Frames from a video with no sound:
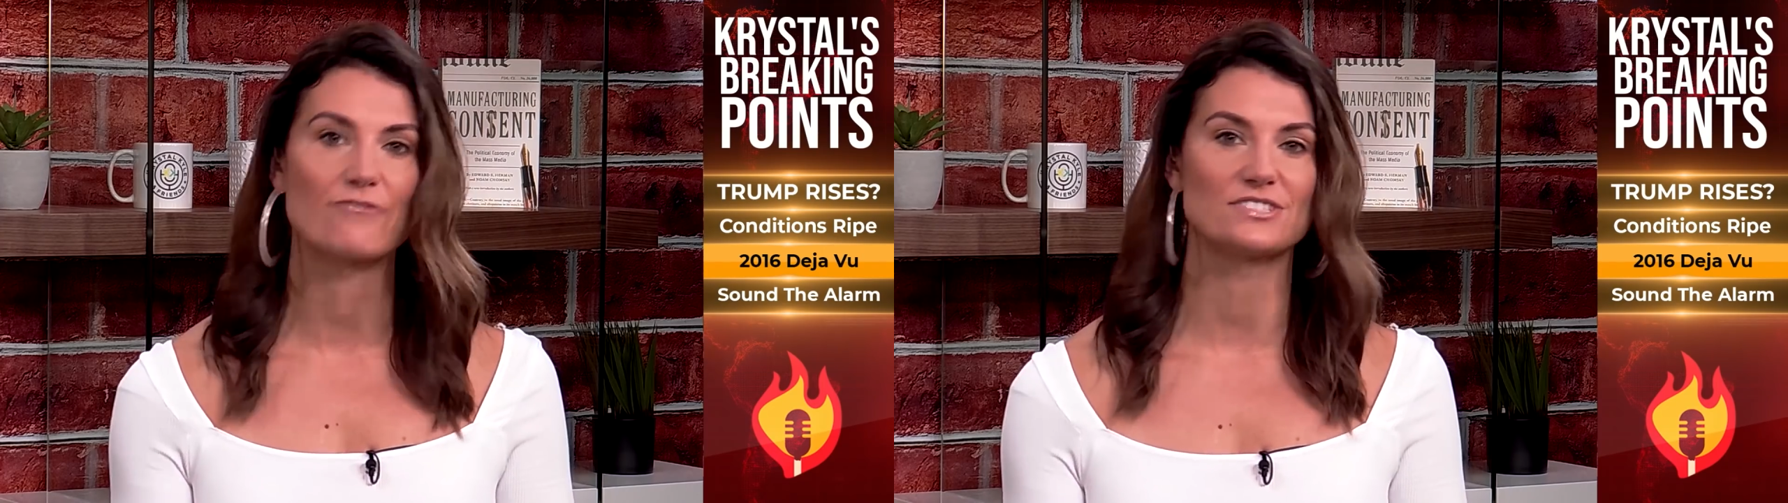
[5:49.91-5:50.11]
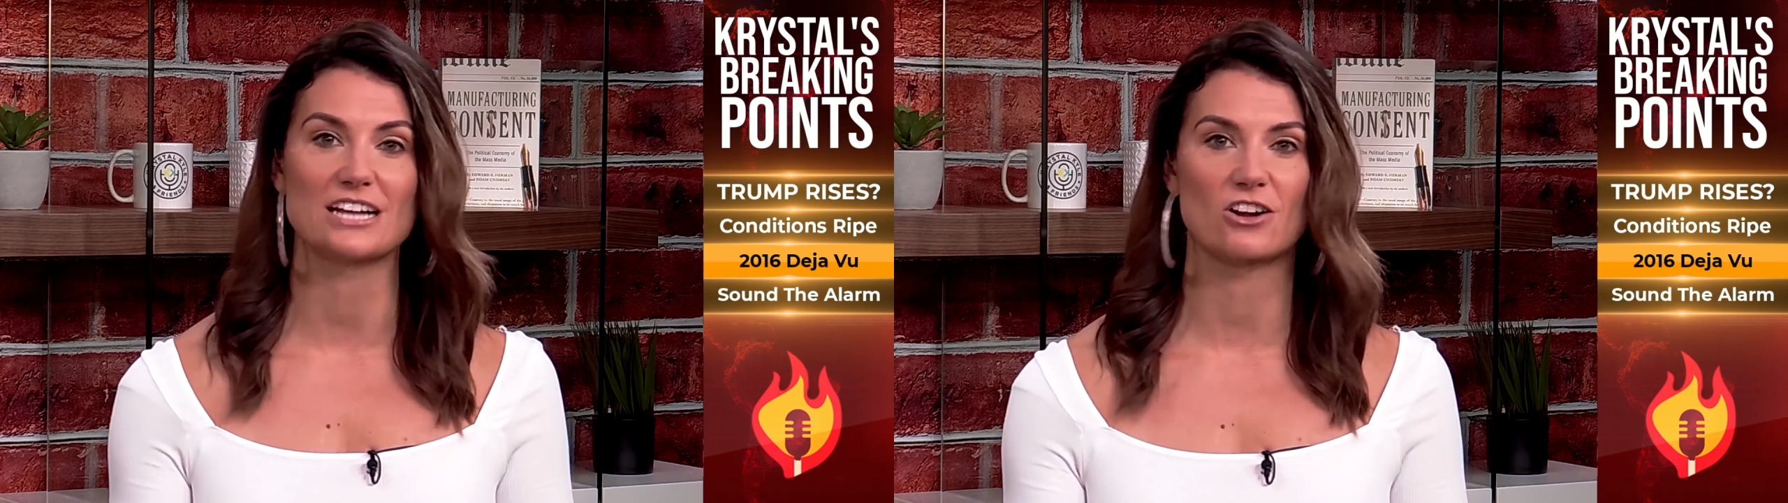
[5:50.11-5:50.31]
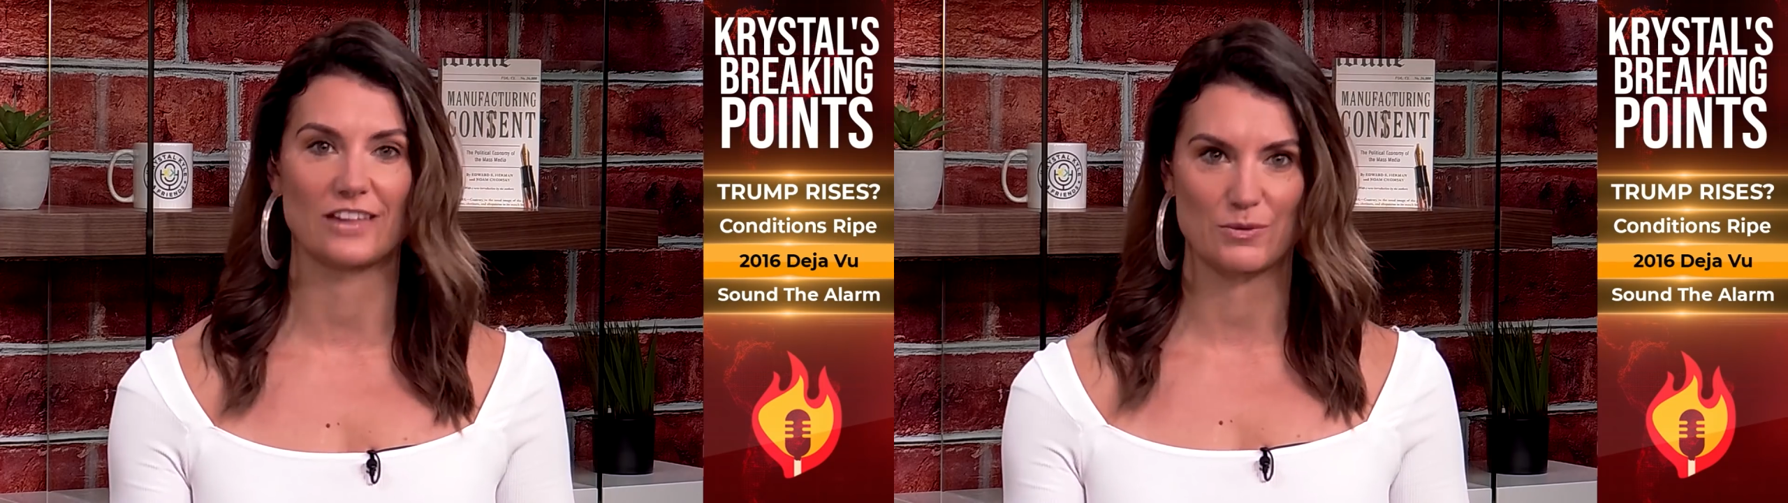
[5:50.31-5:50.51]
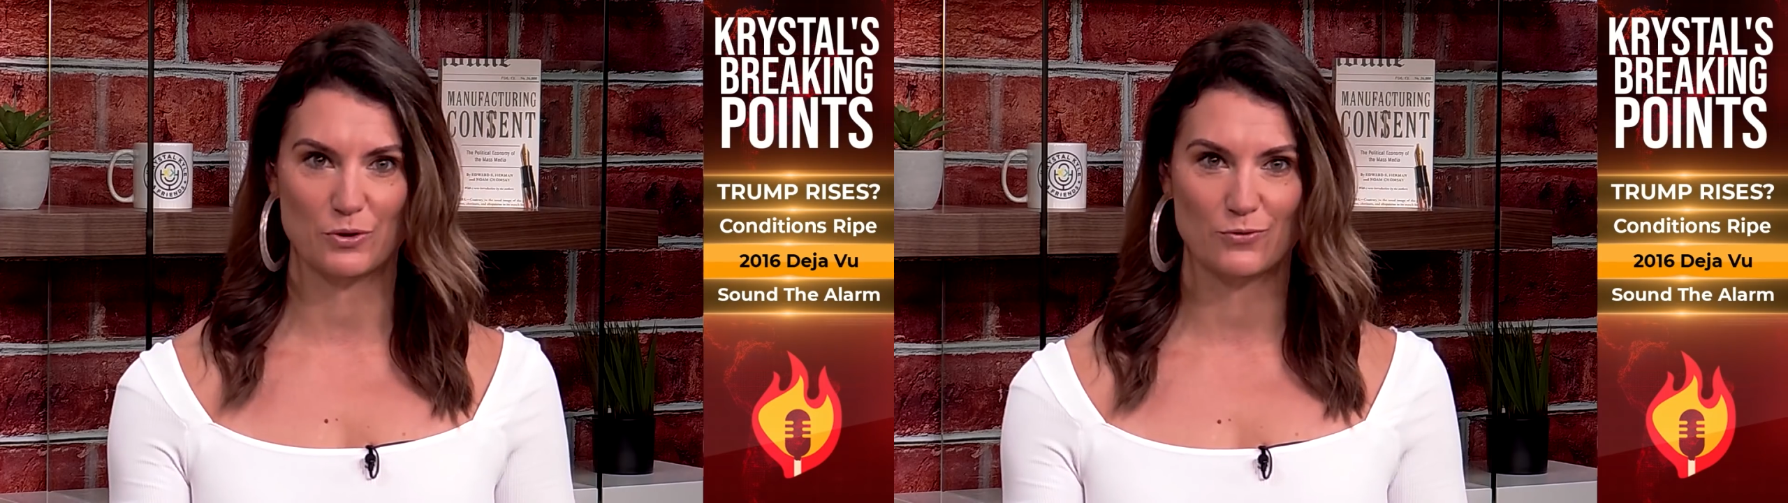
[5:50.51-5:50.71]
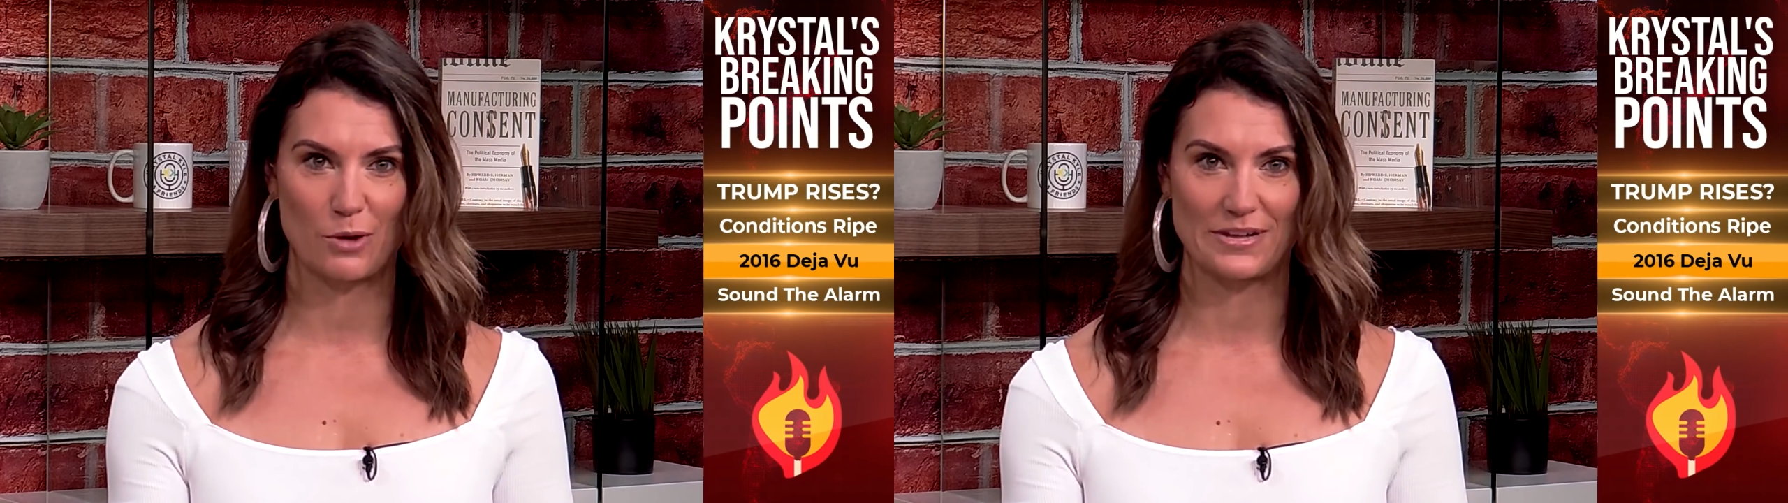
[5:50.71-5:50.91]

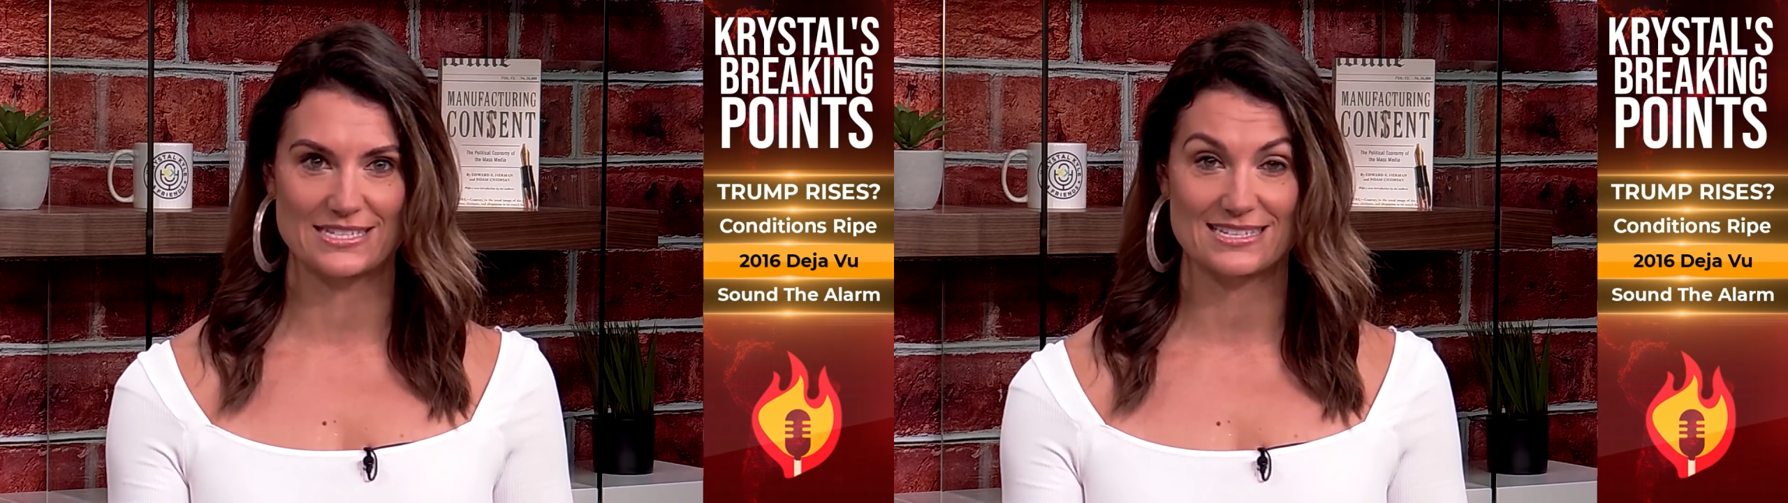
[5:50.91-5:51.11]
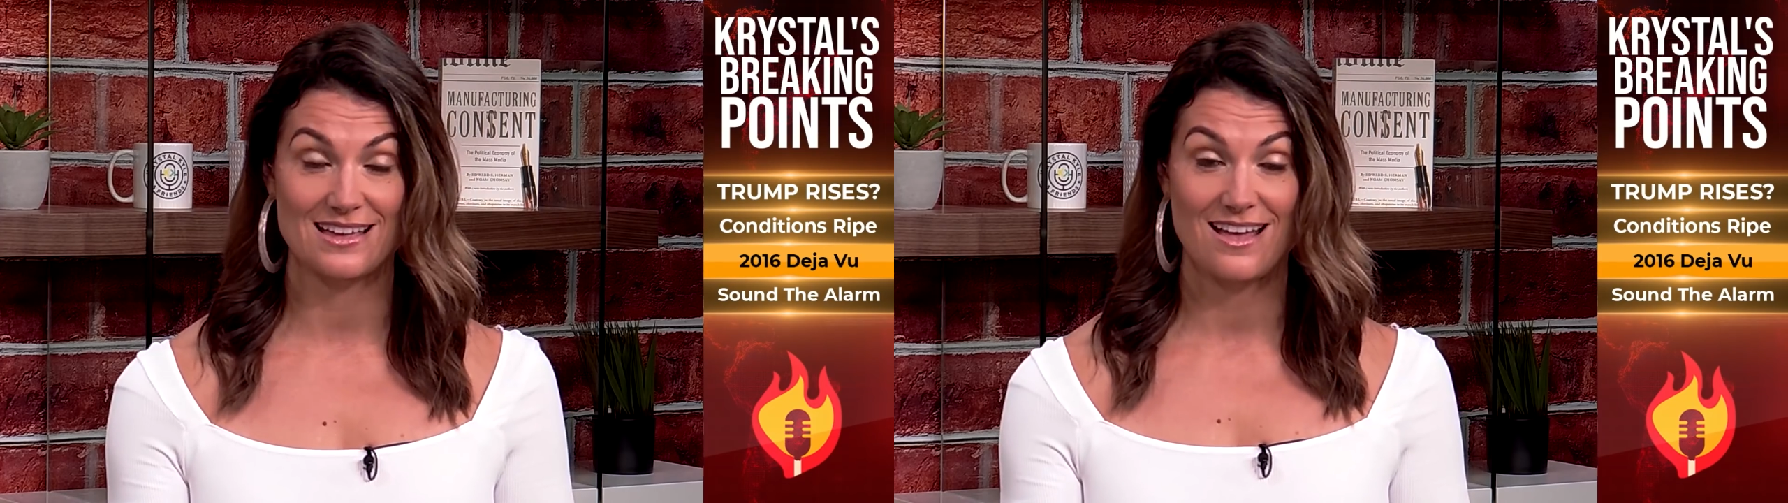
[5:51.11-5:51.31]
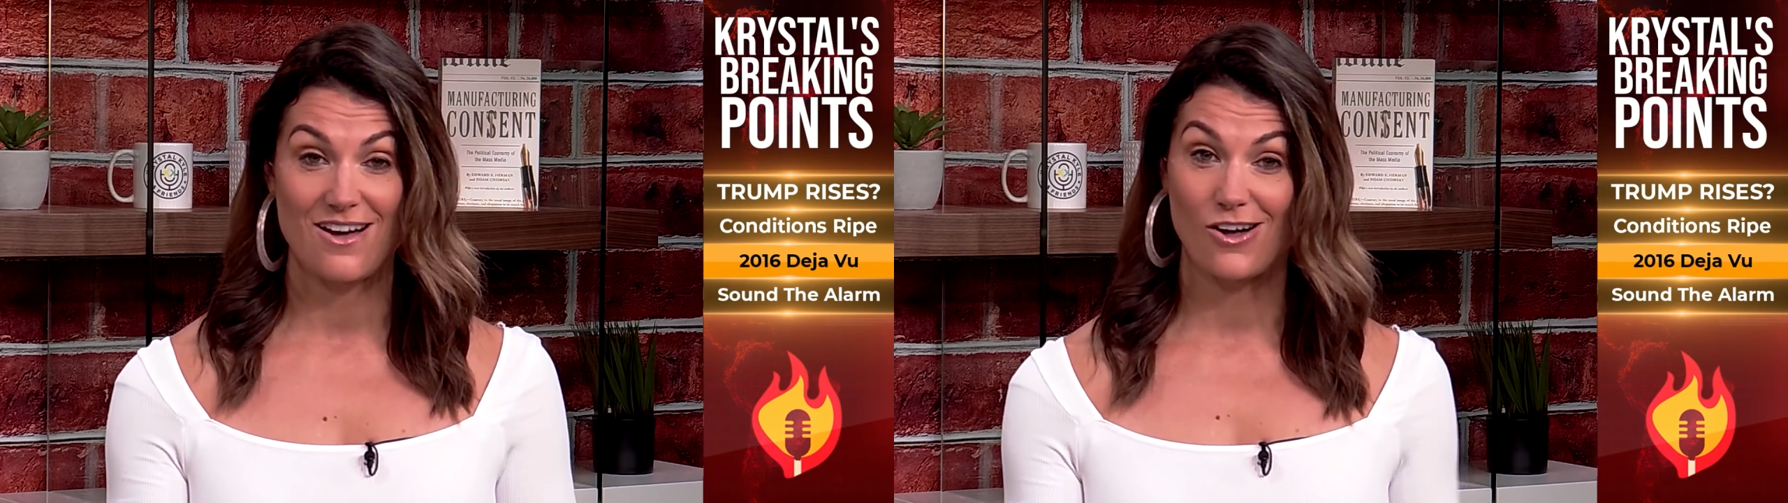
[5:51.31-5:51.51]
FDR-like performance.